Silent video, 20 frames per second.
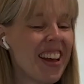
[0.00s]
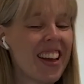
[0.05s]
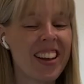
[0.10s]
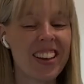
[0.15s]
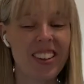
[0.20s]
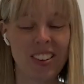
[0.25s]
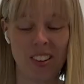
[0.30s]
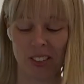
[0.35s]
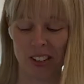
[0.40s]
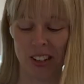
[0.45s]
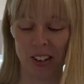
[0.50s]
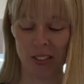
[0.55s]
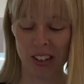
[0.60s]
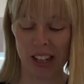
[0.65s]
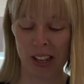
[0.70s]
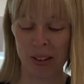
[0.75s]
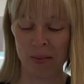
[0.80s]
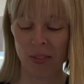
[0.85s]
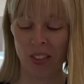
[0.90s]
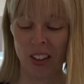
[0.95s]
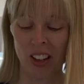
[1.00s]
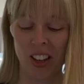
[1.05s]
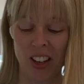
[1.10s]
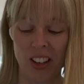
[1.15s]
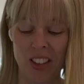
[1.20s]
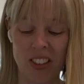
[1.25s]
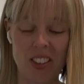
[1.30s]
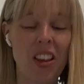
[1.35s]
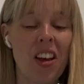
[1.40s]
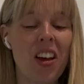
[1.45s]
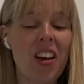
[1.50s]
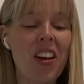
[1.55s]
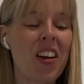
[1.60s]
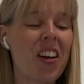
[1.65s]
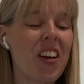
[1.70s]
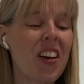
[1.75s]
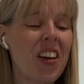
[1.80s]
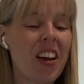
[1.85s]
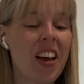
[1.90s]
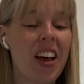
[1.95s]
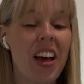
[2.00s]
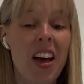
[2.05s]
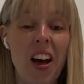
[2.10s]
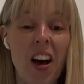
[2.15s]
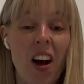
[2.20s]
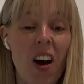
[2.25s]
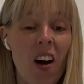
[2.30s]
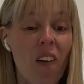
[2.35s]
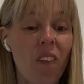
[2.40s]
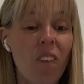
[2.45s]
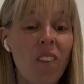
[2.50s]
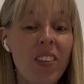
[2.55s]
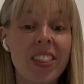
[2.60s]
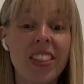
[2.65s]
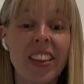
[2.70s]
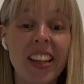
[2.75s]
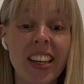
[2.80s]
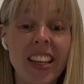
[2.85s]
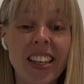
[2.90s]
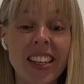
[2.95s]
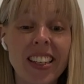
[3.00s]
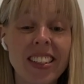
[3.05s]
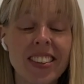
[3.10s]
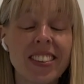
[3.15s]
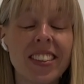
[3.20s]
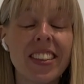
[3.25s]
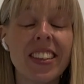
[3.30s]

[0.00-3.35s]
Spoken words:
Good old nifty. So with these,